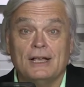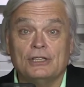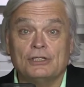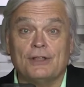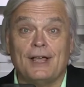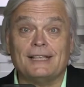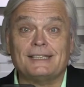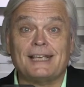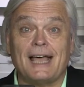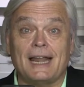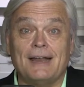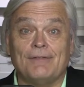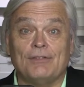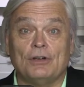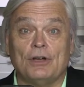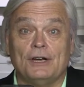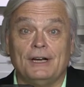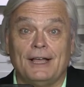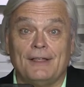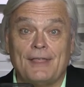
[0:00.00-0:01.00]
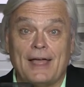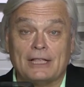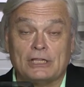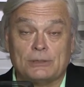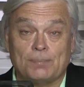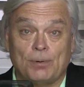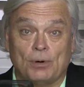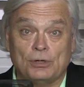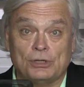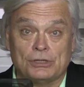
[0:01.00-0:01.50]
So that's kind of good to get that
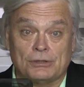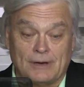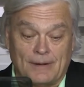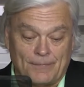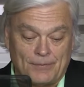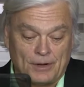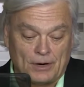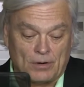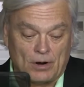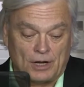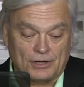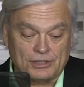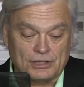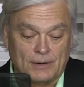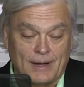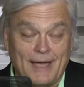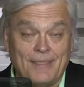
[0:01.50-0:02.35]
exposure out there also.